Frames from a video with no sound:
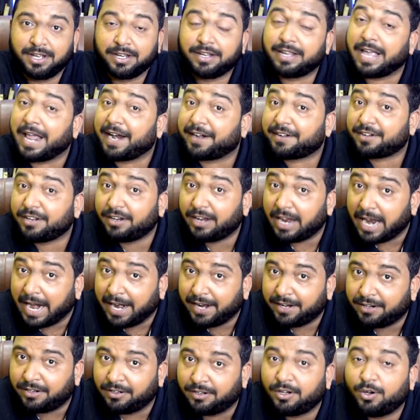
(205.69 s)
Character
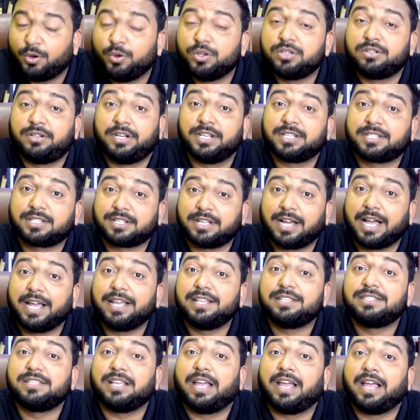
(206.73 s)
Edgar, who is
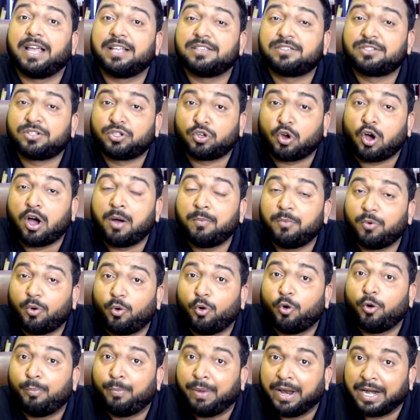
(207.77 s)
disguised as Tom
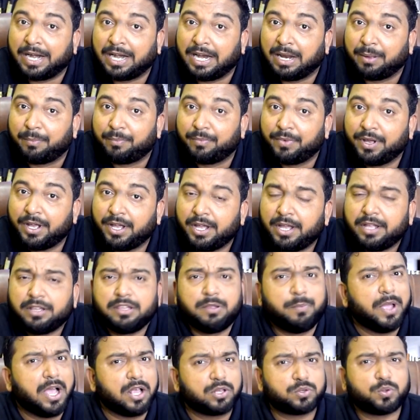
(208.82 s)
O'Bedlam.
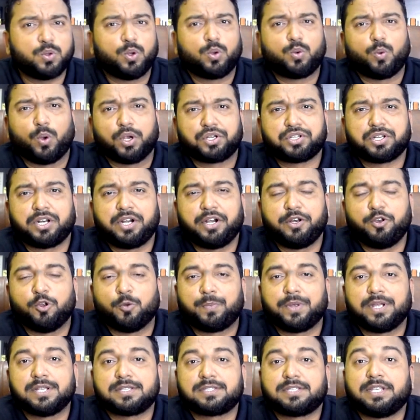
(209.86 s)
They may ask you a question in
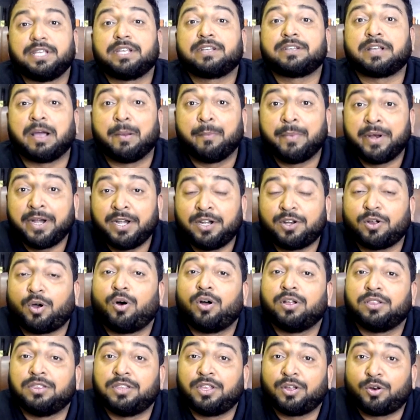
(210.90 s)
UPSC, comment
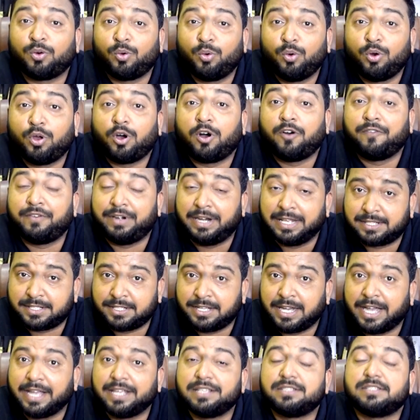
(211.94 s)
on the role of
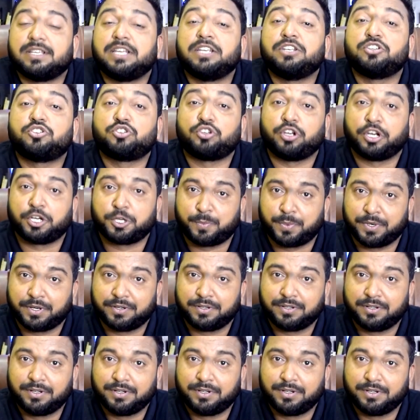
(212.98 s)
disguise in Shakespeare.